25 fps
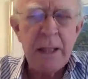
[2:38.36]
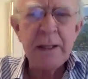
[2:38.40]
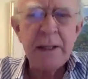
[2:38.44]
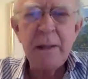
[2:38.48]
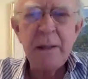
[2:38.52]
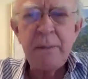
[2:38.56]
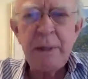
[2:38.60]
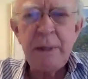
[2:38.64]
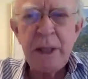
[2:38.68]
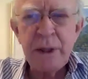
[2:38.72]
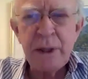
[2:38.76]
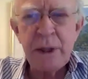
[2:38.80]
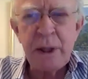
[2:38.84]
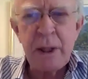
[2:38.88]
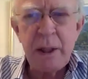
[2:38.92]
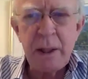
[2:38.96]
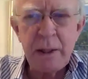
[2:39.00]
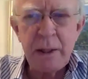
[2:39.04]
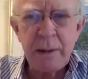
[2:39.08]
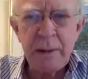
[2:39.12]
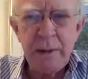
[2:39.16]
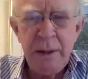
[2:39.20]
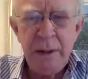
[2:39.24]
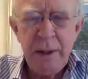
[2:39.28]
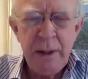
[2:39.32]

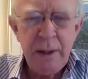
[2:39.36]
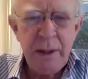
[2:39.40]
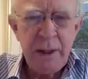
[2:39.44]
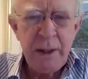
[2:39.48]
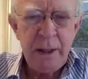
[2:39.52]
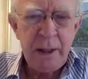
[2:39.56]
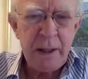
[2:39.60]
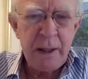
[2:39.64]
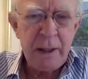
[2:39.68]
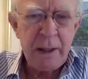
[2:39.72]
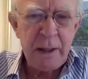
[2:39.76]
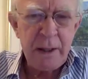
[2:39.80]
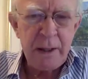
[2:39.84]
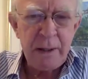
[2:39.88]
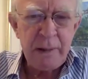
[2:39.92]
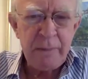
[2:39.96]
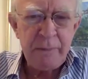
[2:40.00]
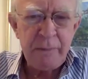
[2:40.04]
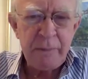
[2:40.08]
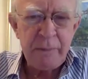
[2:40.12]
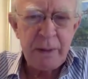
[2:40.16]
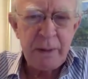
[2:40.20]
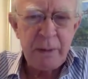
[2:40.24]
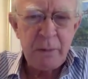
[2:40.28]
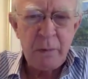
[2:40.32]
Azerbaijan,
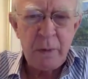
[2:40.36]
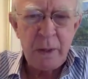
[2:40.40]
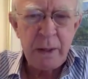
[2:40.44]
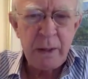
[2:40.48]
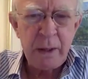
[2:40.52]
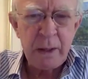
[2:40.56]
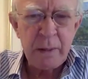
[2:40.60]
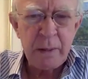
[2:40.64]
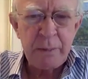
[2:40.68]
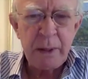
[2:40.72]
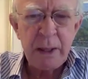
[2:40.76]
where